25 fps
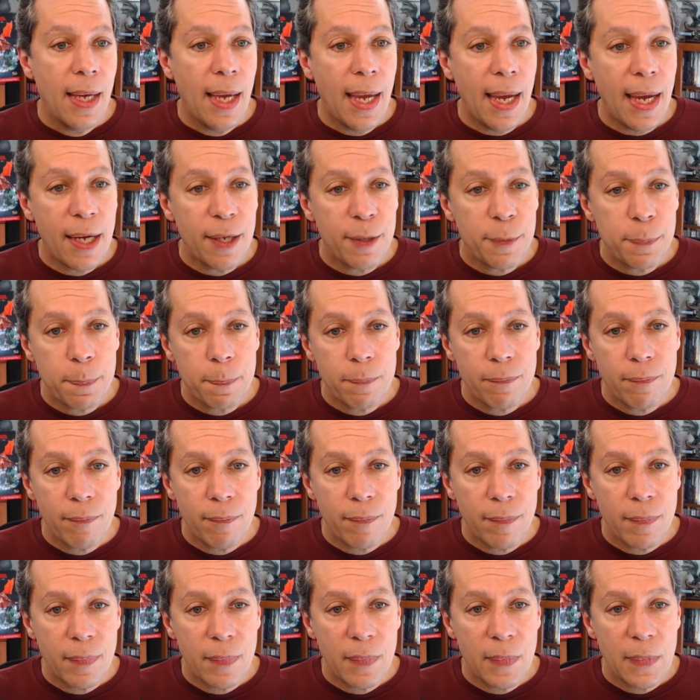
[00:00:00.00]
And
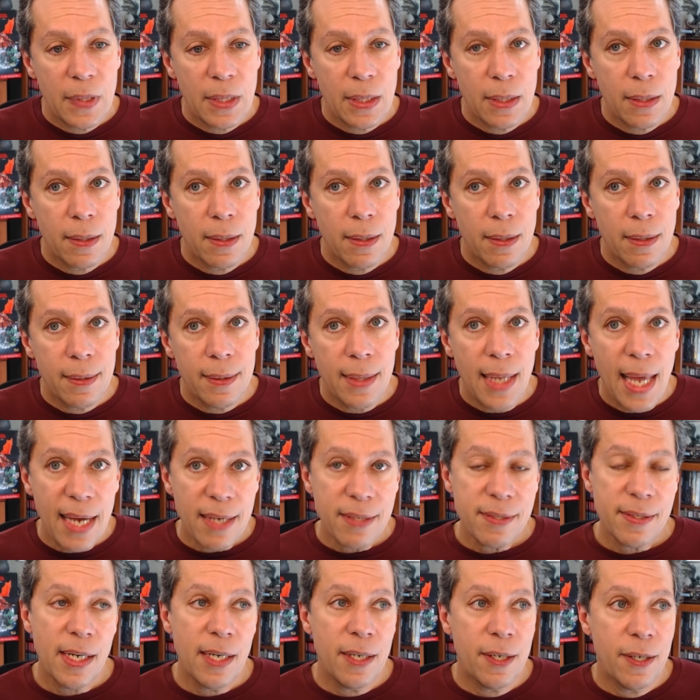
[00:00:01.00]

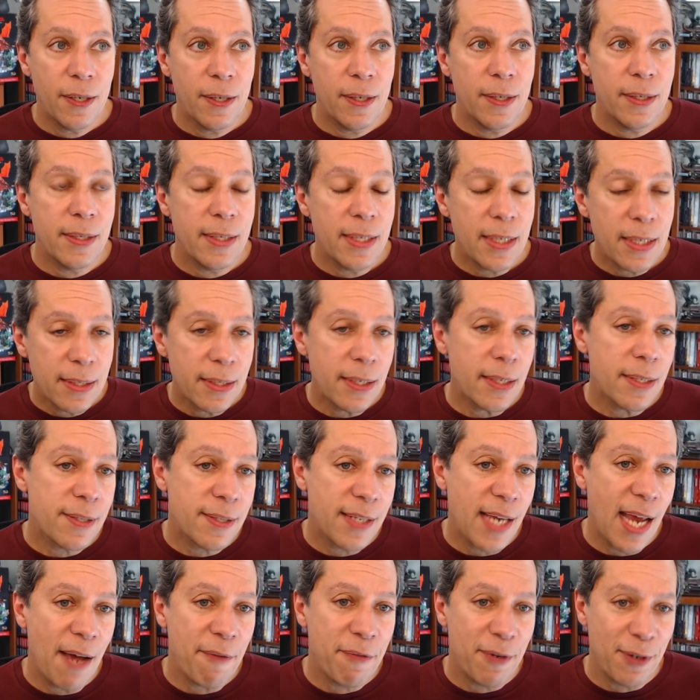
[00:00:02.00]
last I heard, D&D
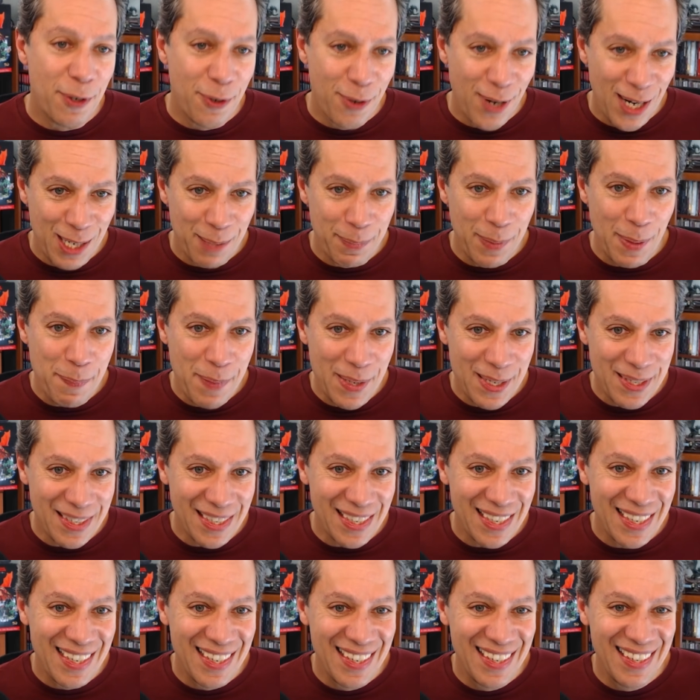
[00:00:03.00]
staff are incredibly
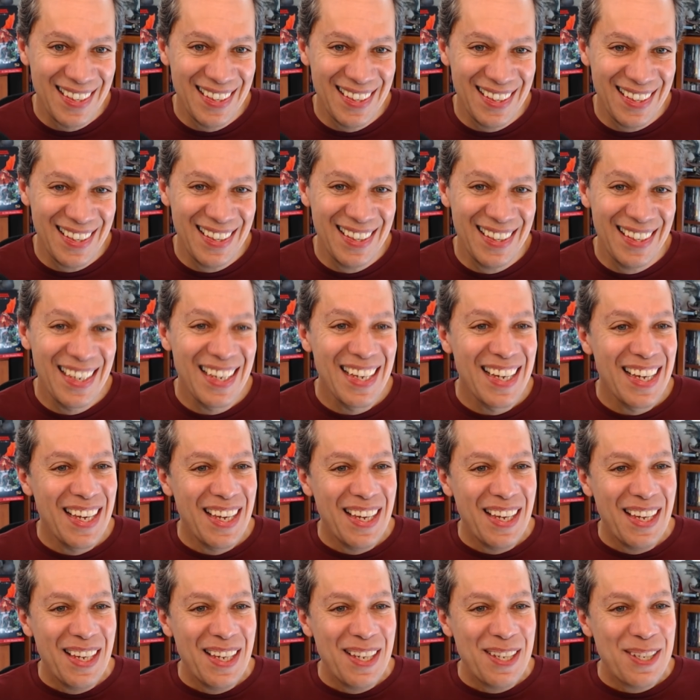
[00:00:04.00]
busy.
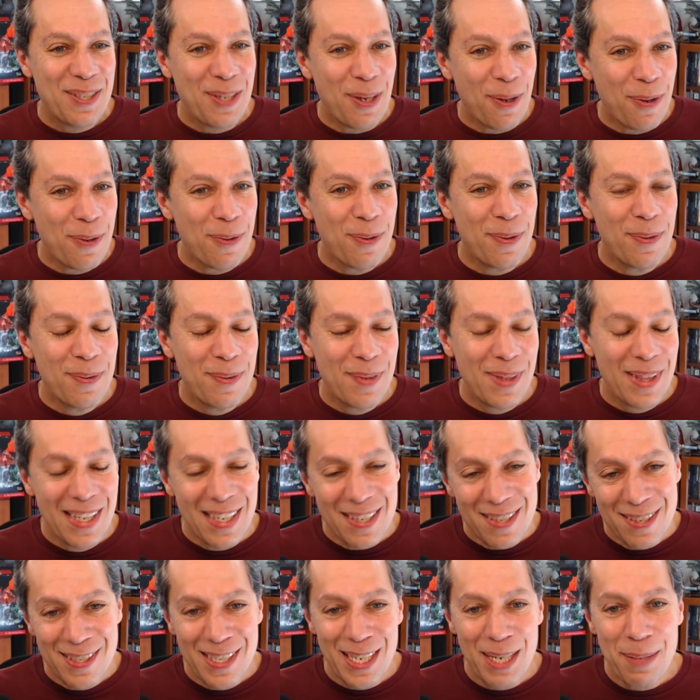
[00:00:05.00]
So
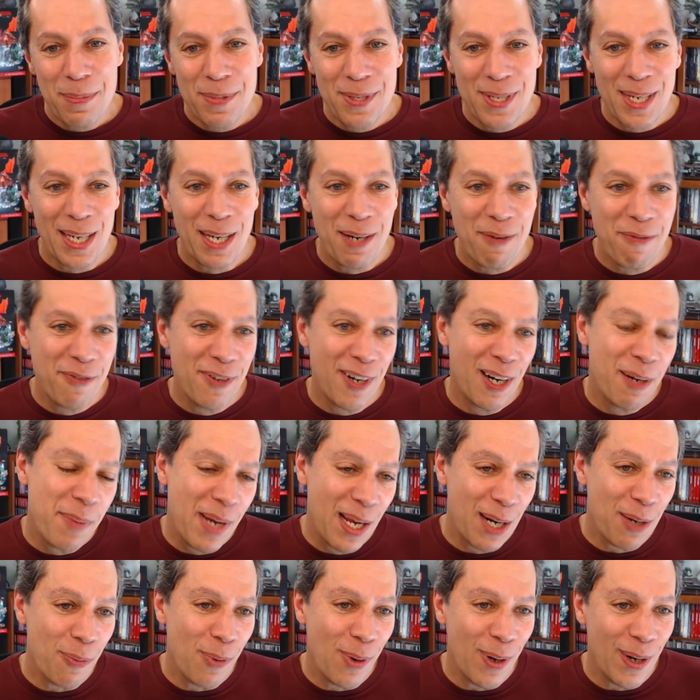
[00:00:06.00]
this seems like a fair
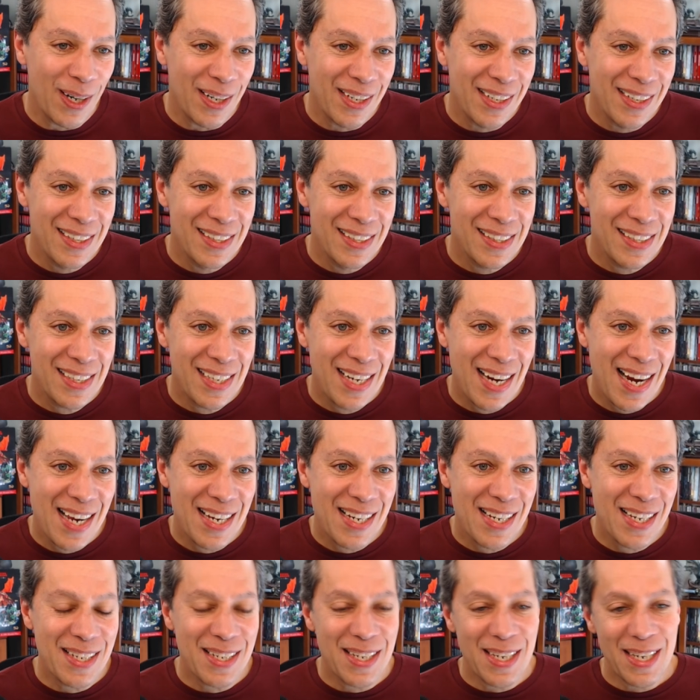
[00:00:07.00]
amount of work,
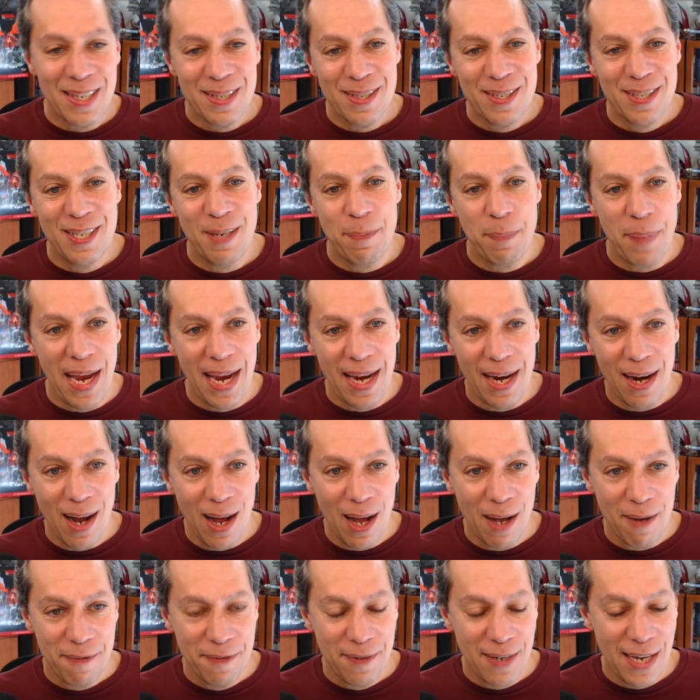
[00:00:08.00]
and it needs to pay
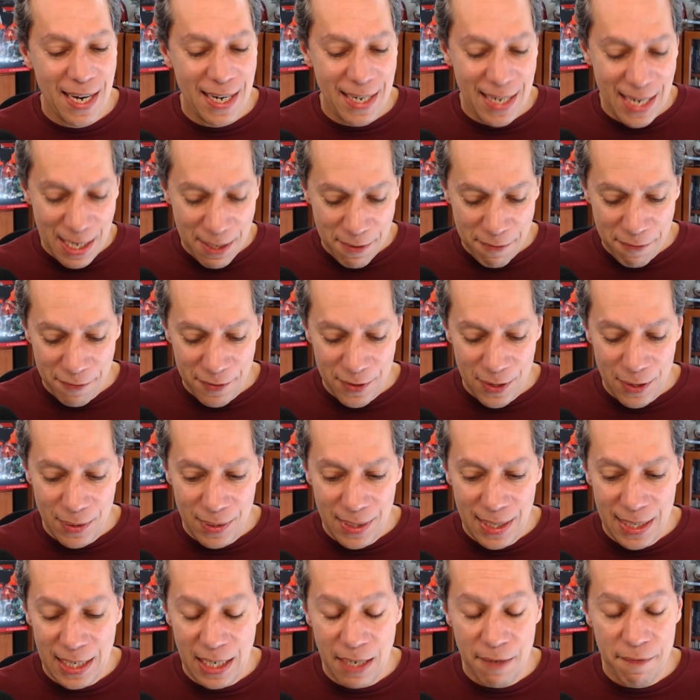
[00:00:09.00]
off. I again feel
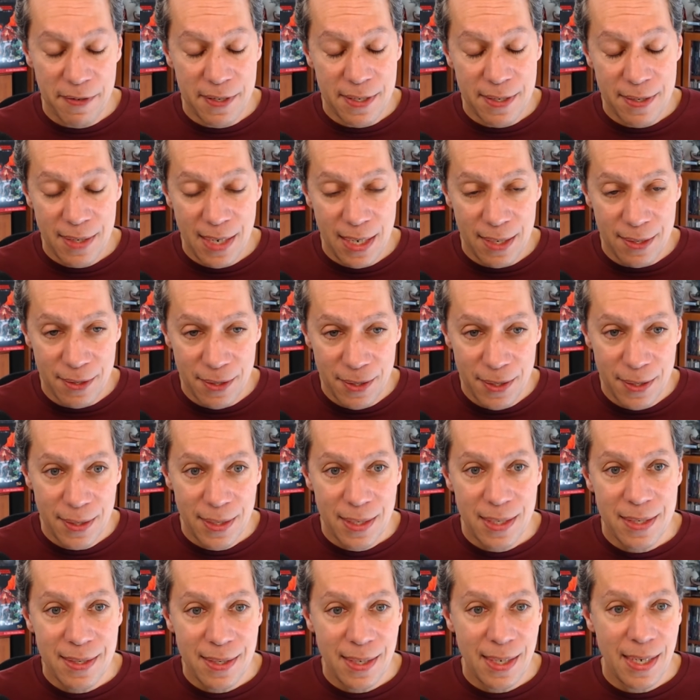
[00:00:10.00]
like if it's as
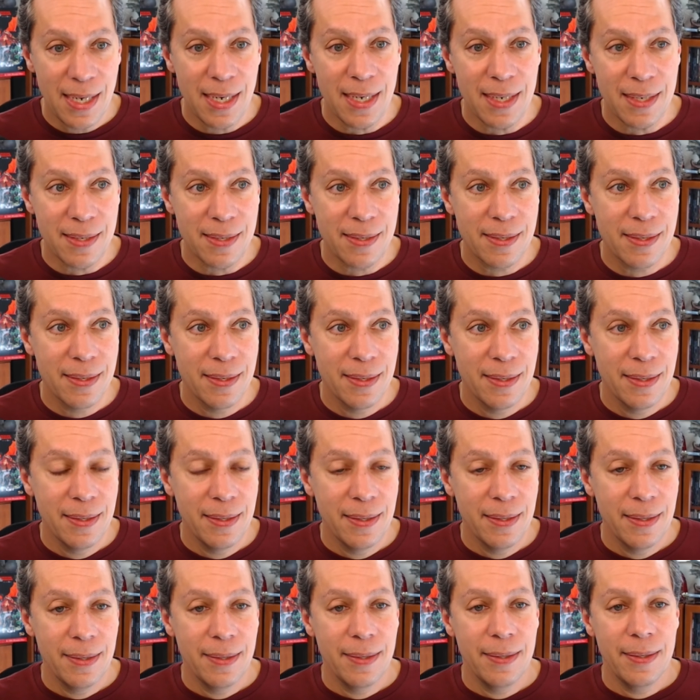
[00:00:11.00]
good as it
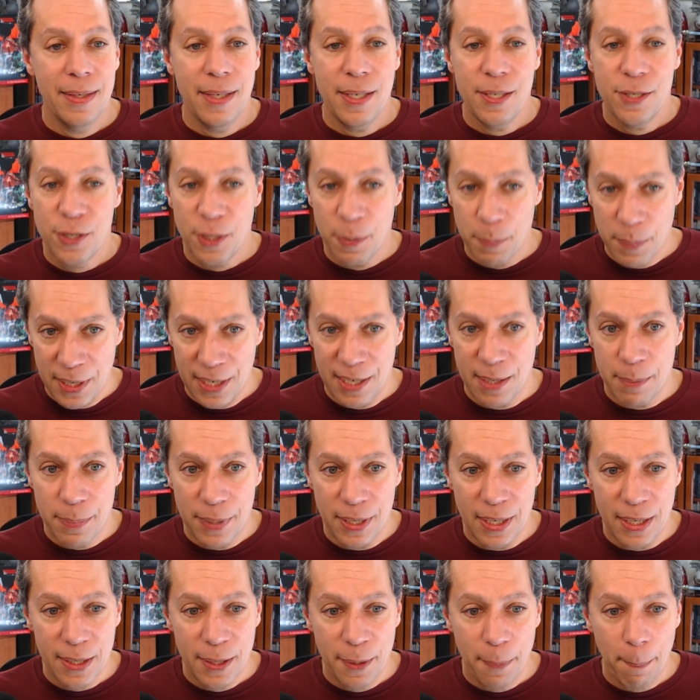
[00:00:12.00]
should be in a
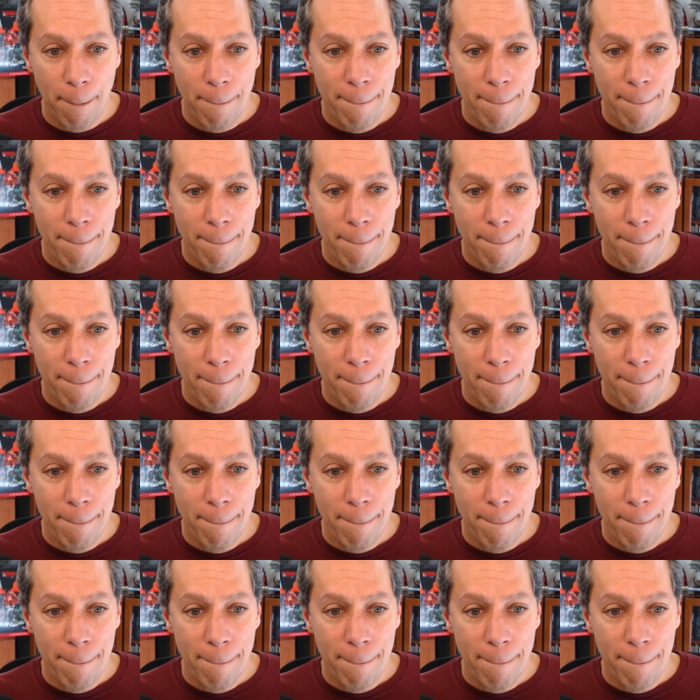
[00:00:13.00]
book.